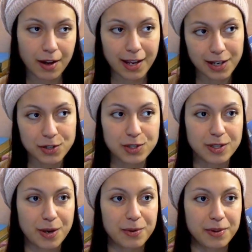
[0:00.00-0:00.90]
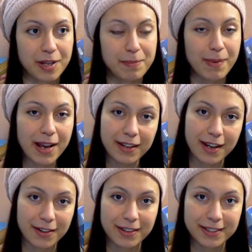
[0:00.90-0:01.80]
I can just tell you that my
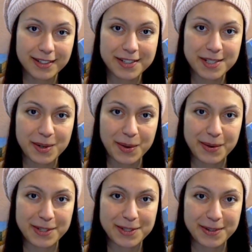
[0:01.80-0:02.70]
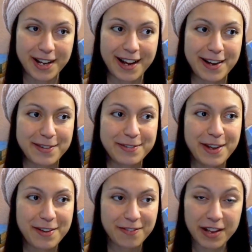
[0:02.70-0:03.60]
characters are going to have
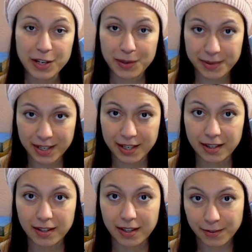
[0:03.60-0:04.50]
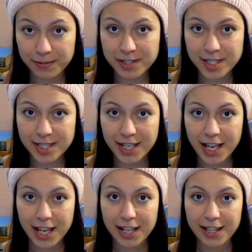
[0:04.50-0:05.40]
very unique gifts
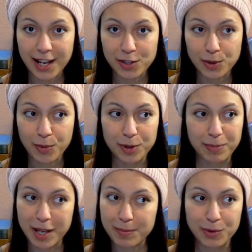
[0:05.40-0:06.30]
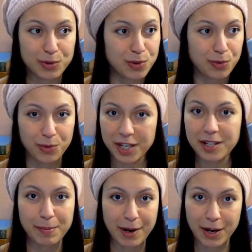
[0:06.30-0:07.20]
that you won't be able to
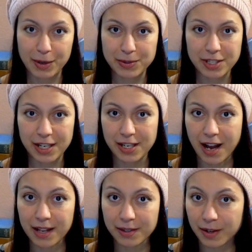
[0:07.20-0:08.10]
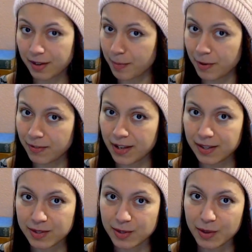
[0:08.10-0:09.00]
read about in other urban
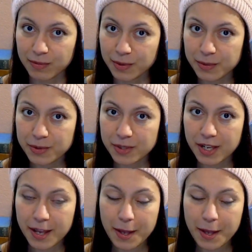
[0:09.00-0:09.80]
fantasy novels.